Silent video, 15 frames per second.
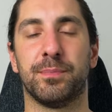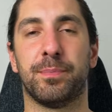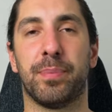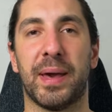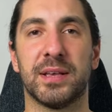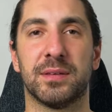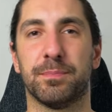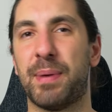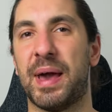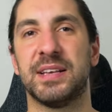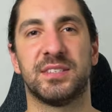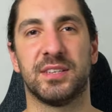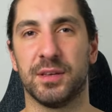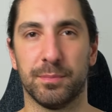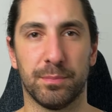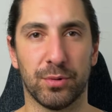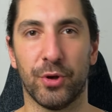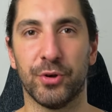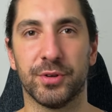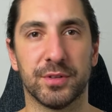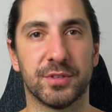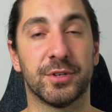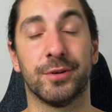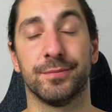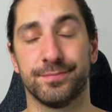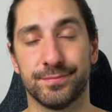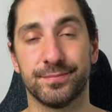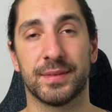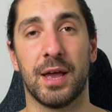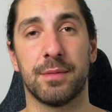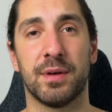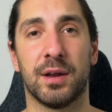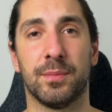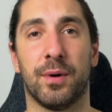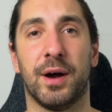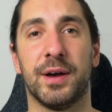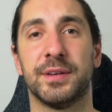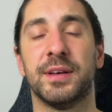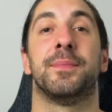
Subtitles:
bassy and bloated. So keep that in mind.